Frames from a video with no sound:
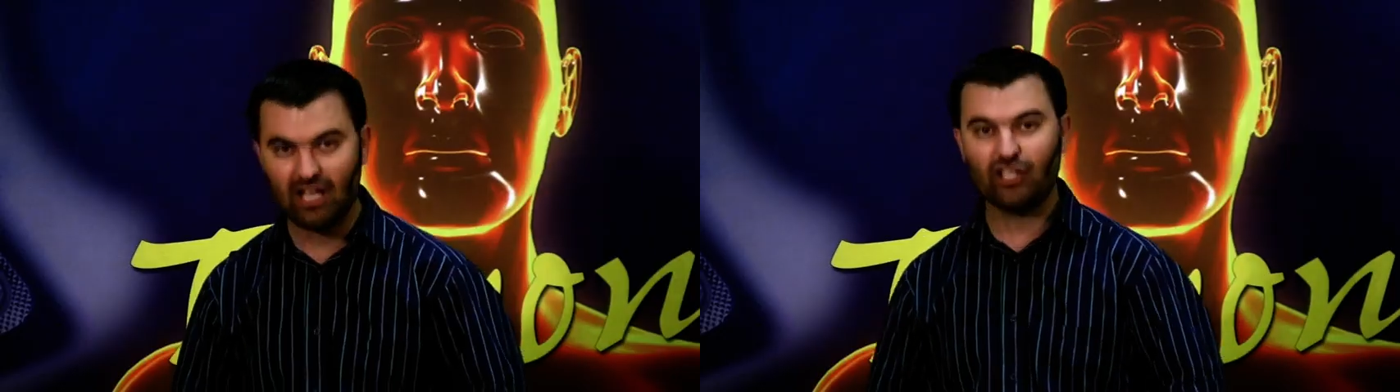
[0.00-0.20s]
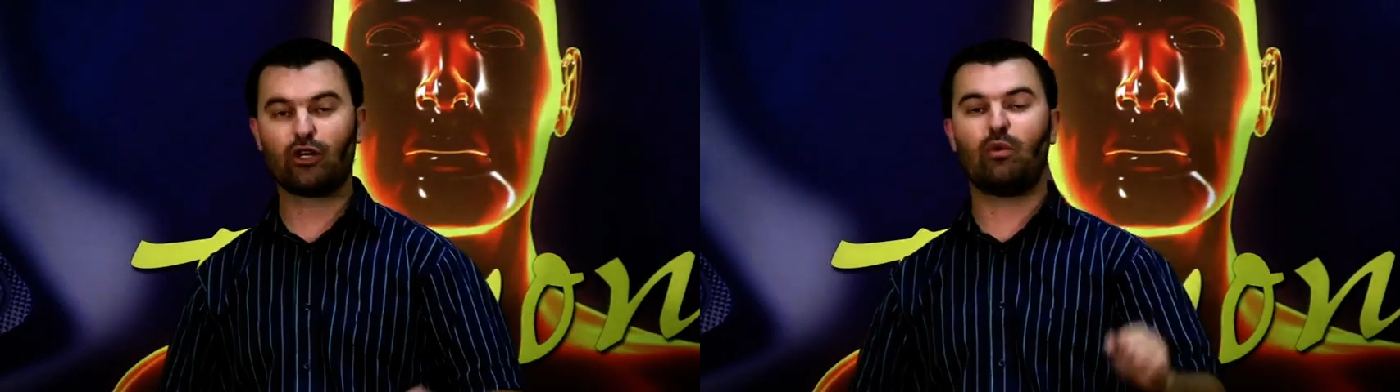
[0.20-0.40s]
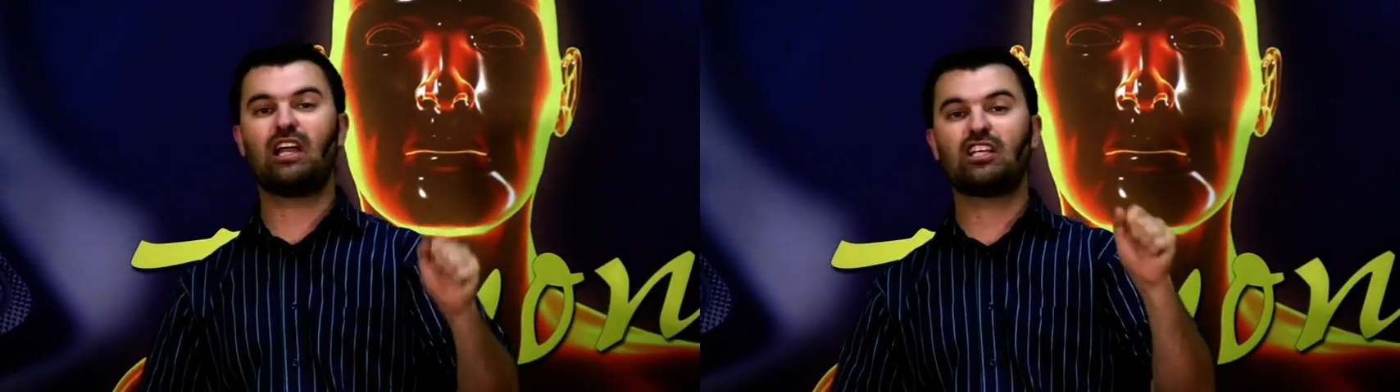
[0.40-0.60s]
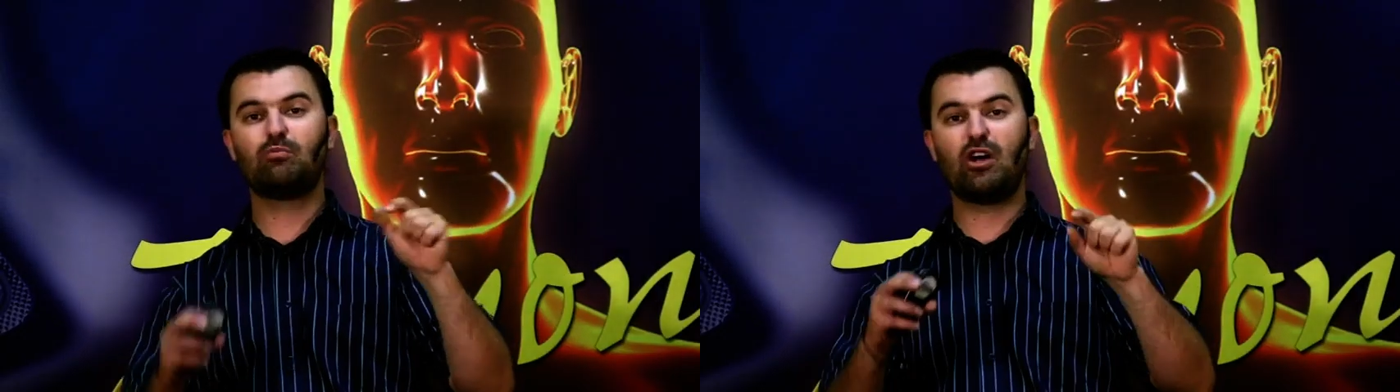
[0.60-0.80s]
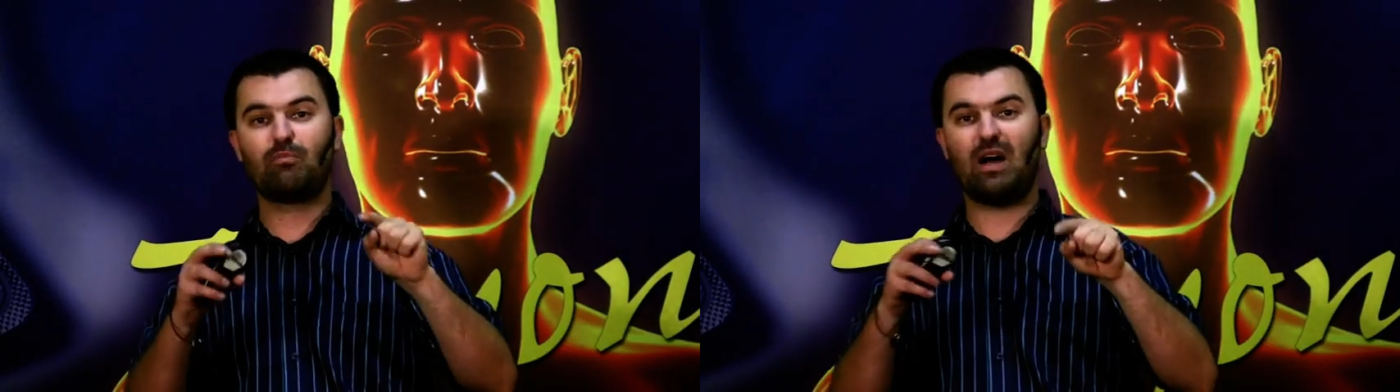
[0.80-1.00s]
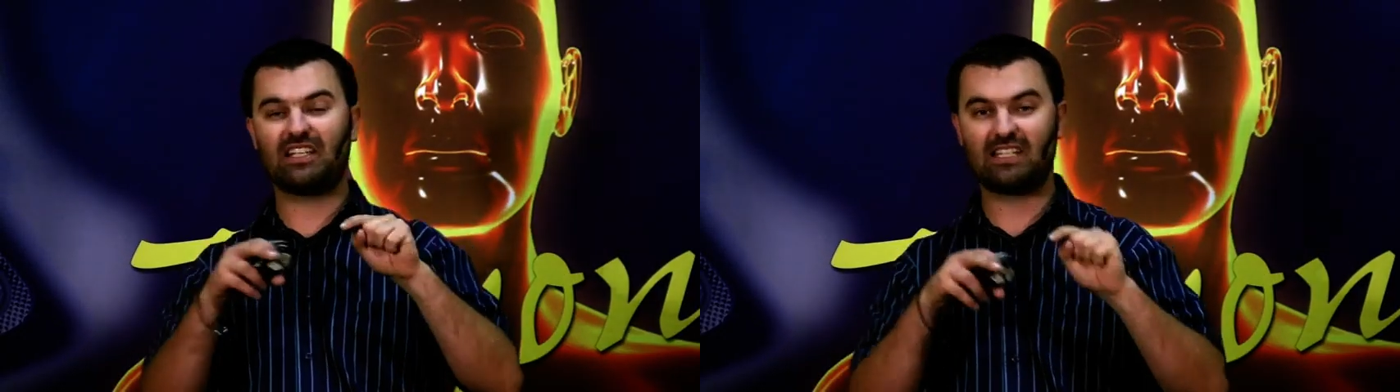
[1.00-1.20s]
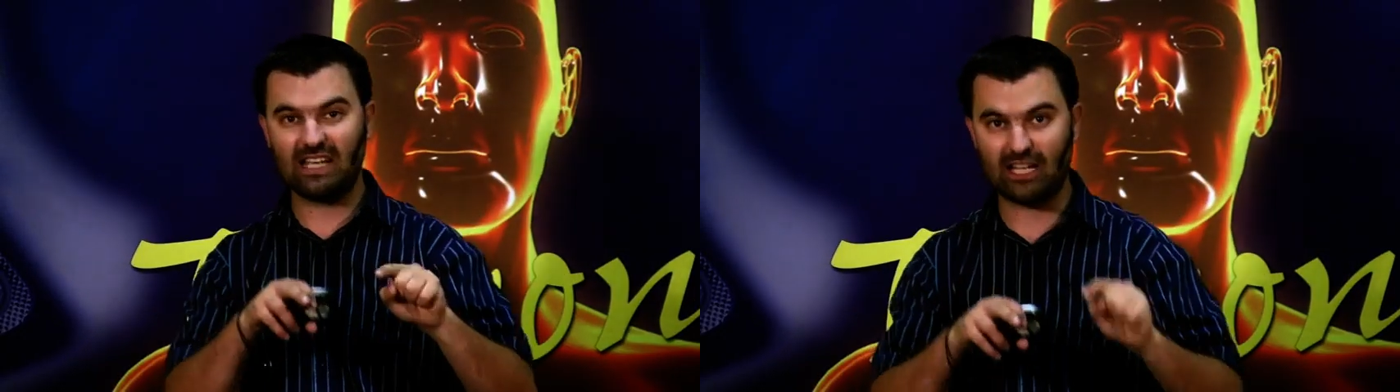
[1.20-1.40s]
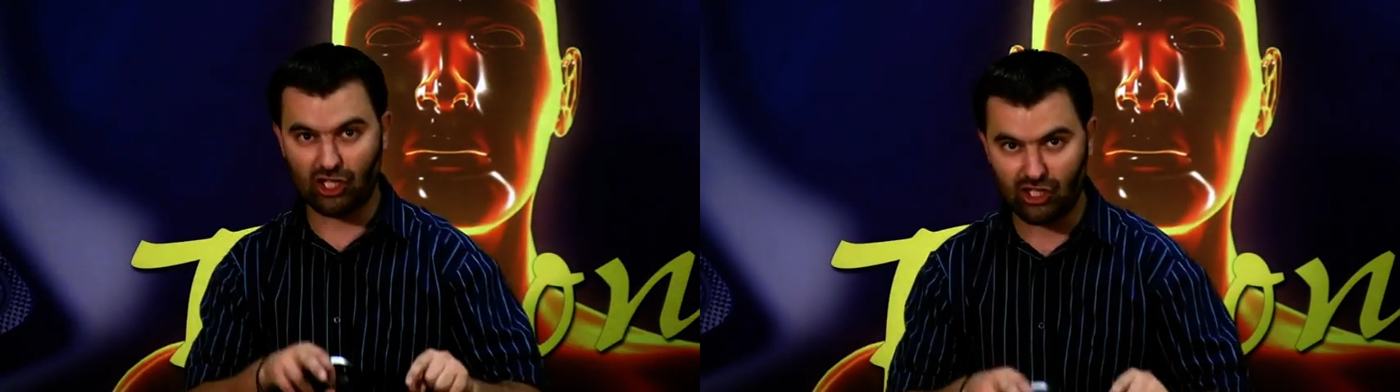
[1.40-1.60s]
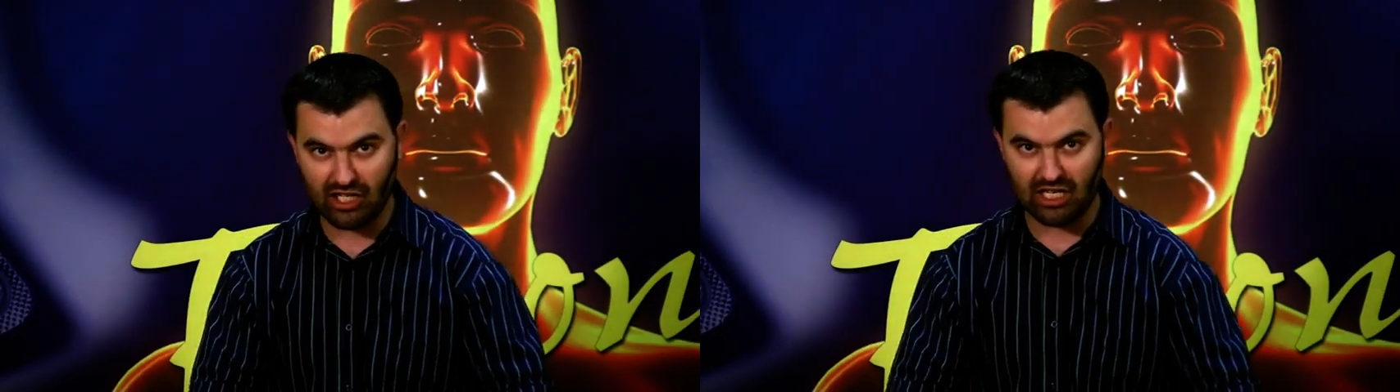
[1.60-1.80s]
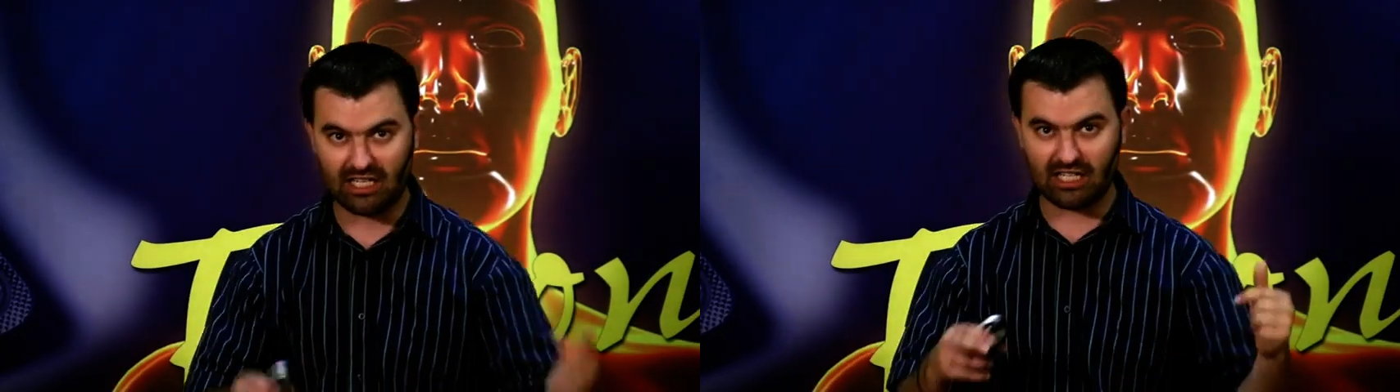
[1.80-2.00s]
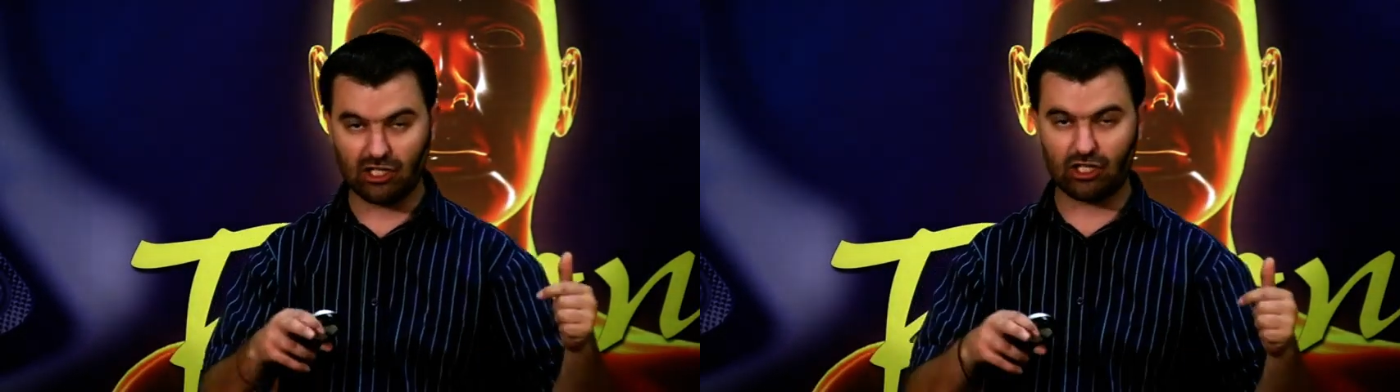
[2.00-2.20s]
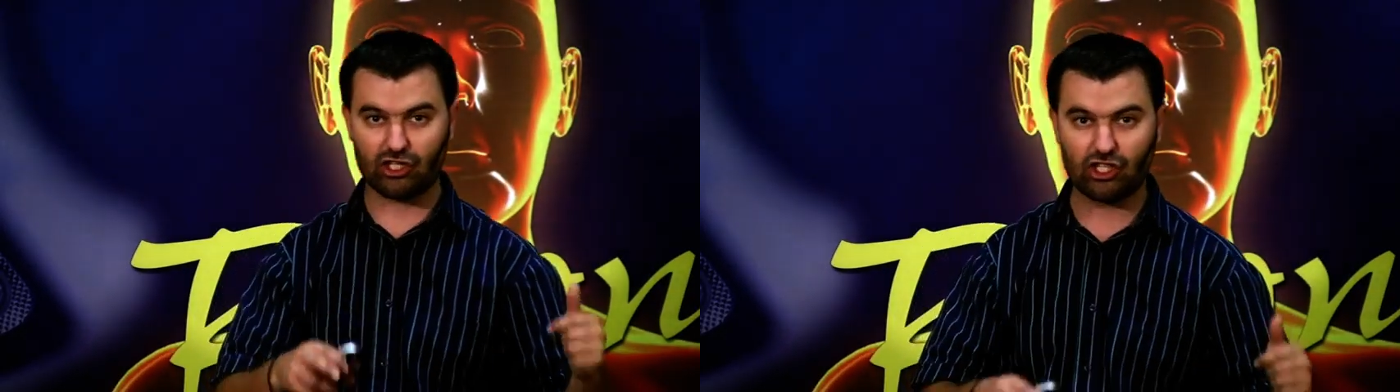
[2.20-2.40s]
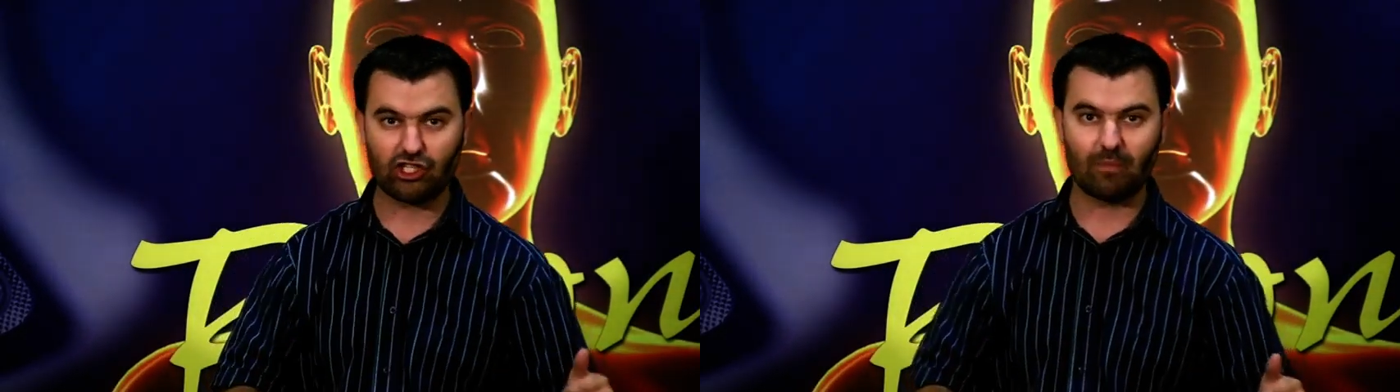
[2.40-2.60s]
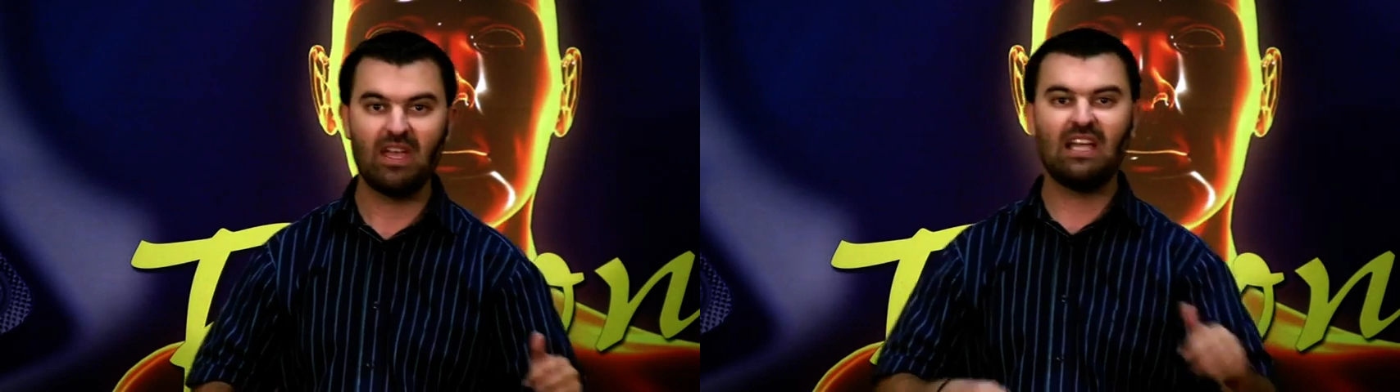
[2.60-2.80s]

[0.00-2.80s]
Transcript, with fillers: So when I smoke my THC, it gets into the system.